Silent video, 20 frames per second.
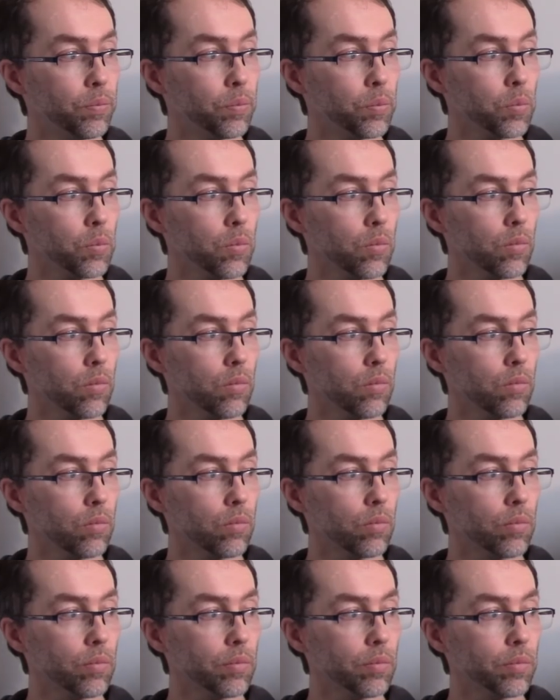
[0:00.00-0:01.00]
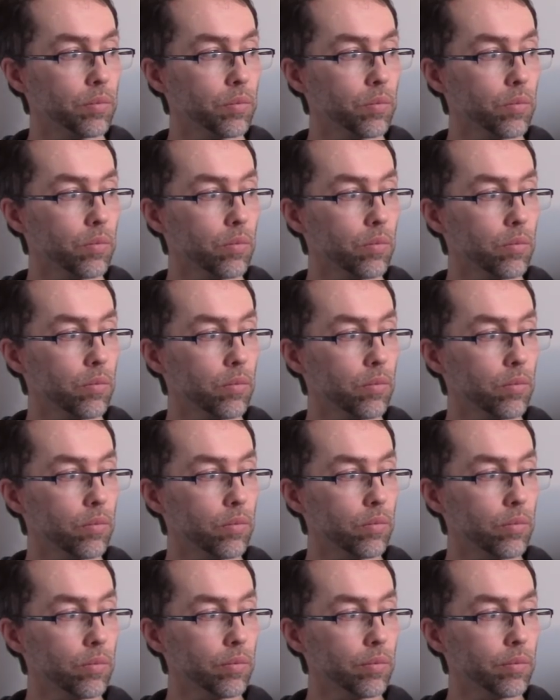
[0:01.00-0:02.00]

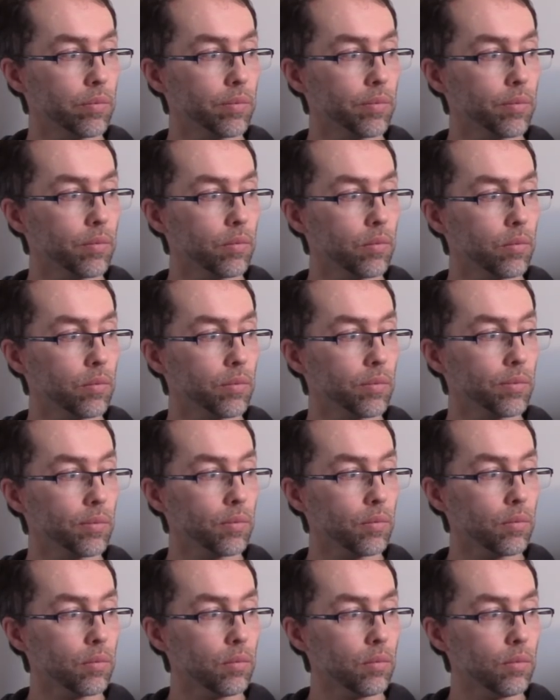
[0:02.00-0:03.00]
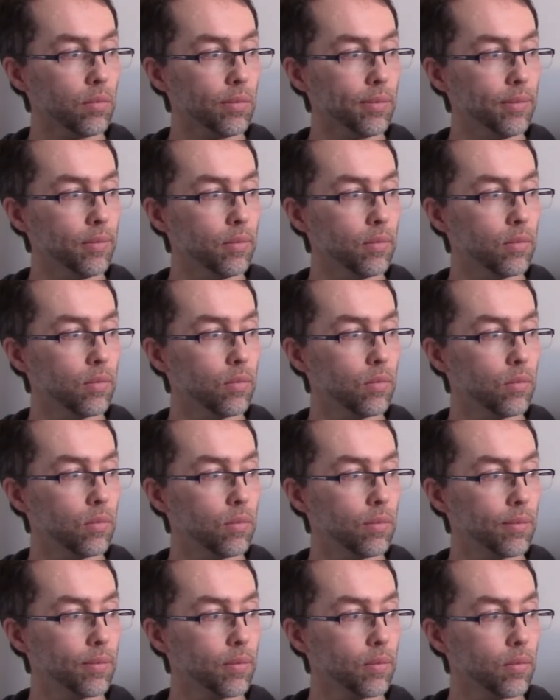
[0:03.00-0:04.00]

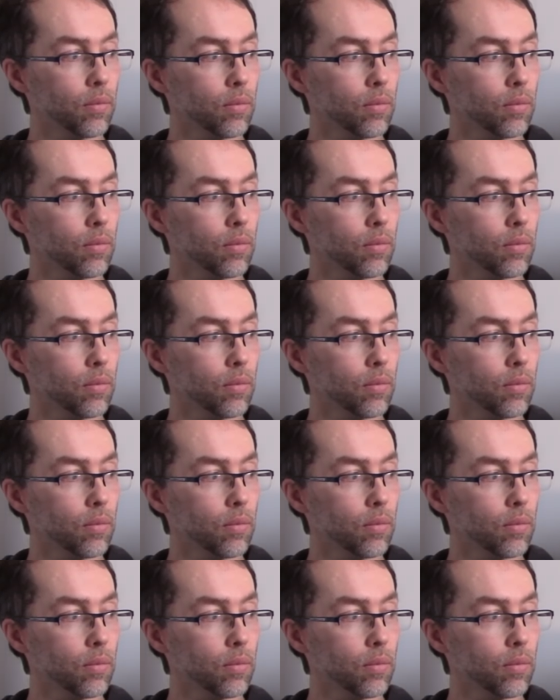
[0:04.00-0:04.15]
(not speaking)